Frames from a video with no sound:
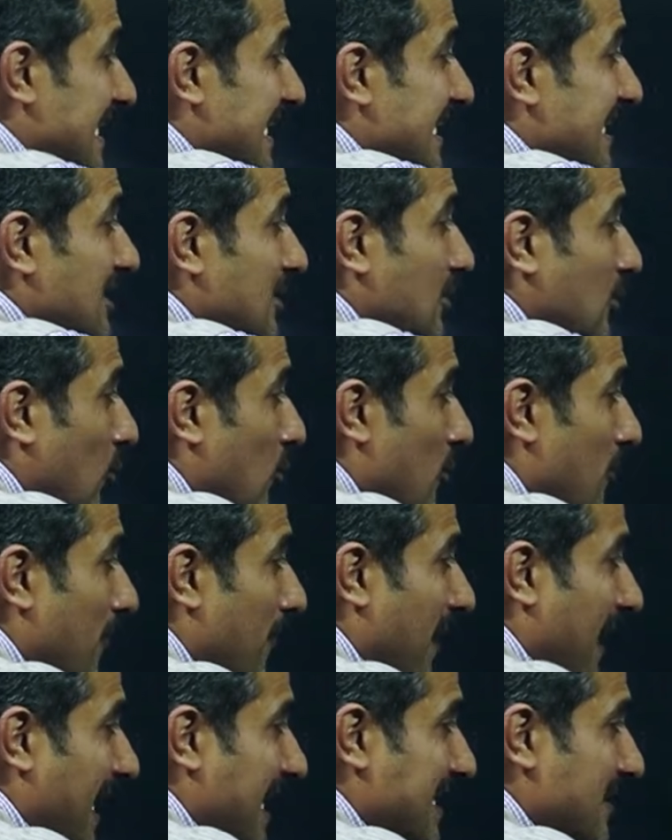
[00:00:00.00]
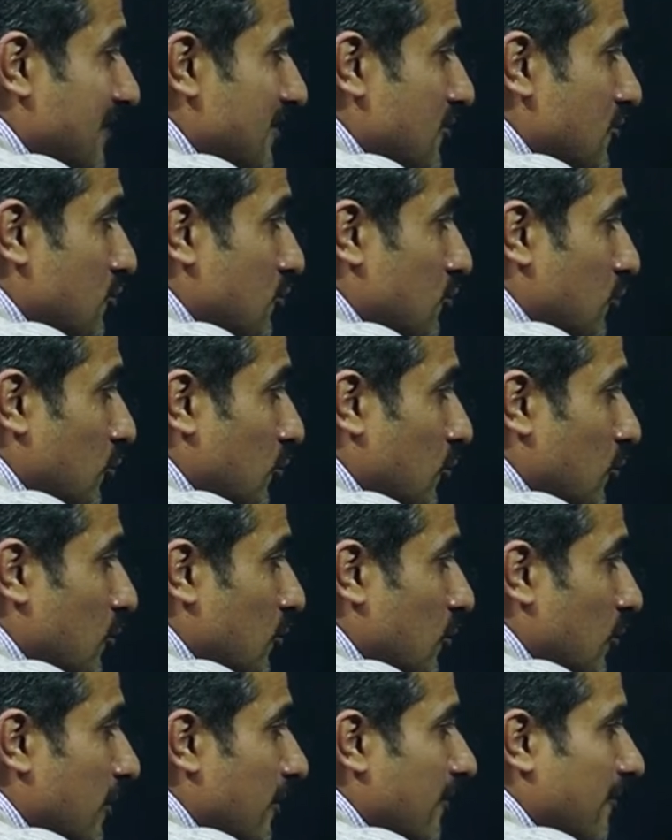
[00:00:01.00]
into minus
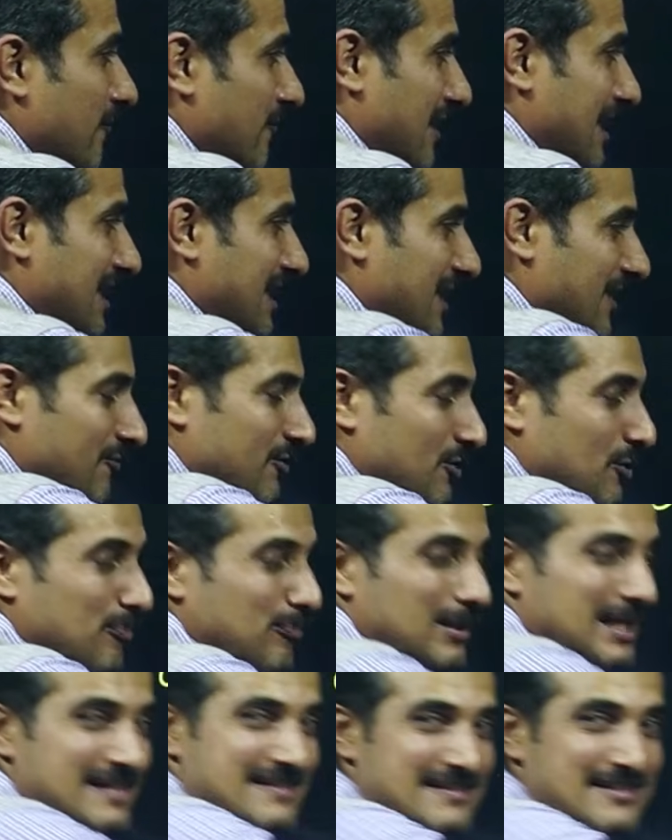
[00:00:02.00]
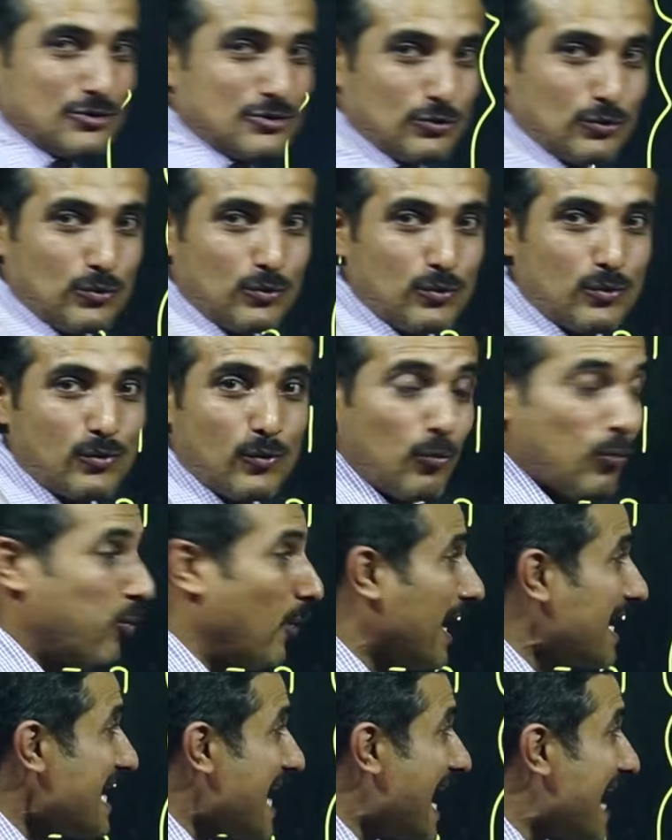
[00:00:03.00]
2 will give you plus 2.
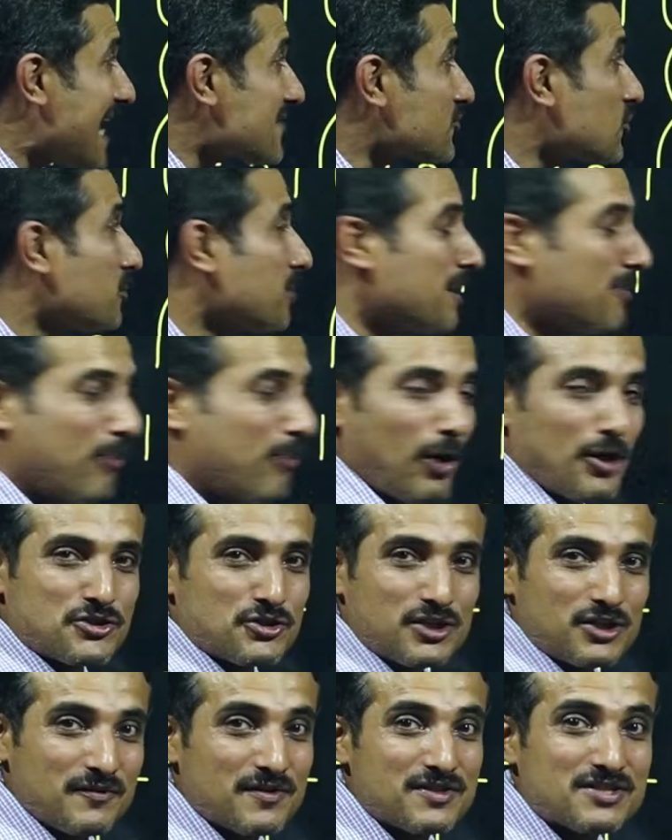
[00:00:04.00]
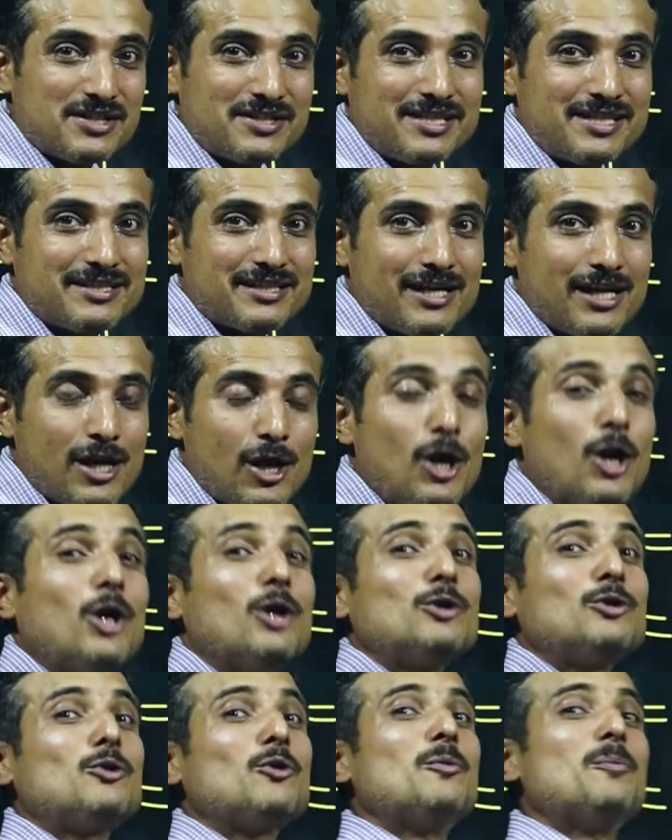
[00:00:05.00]
Y has to be positive, isn't it?
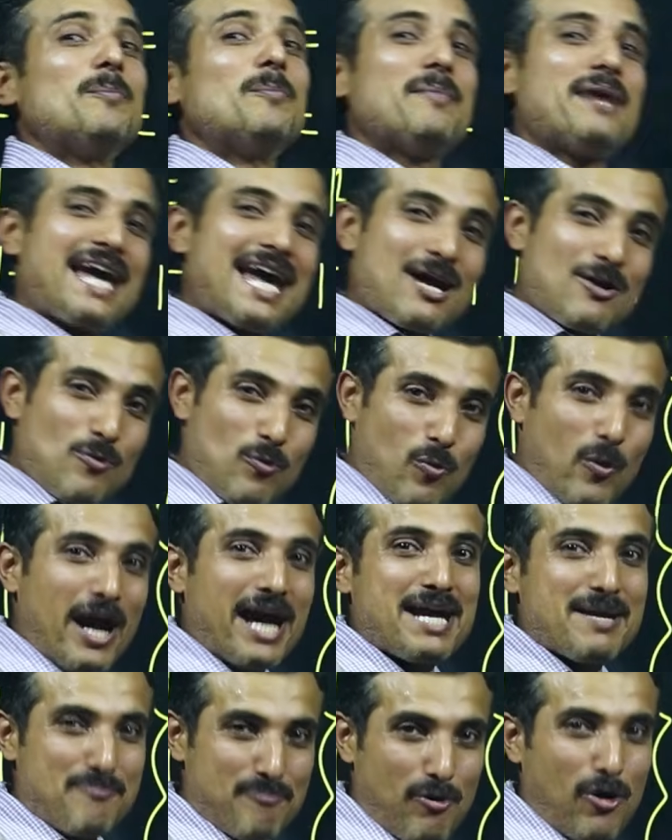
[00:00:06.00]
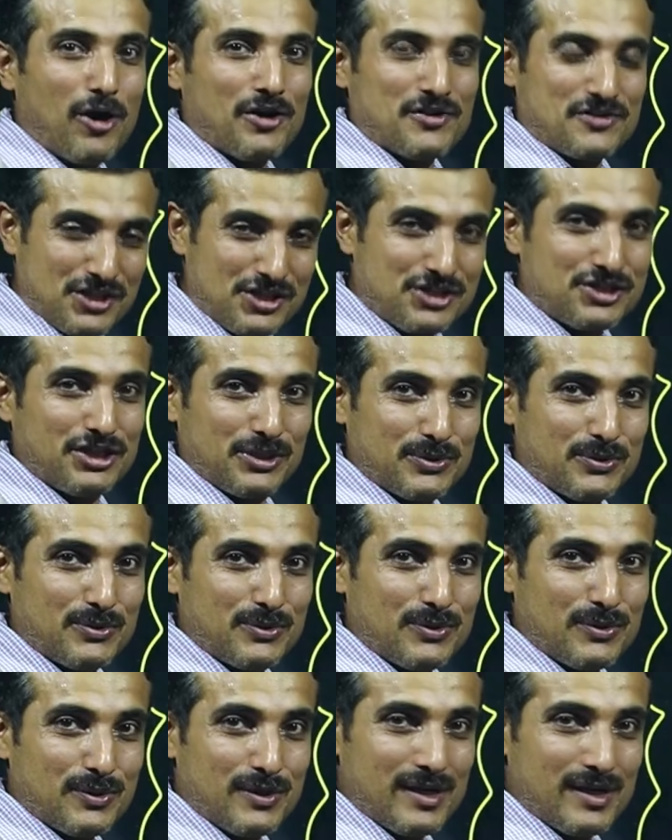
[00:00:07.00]
To make y positive,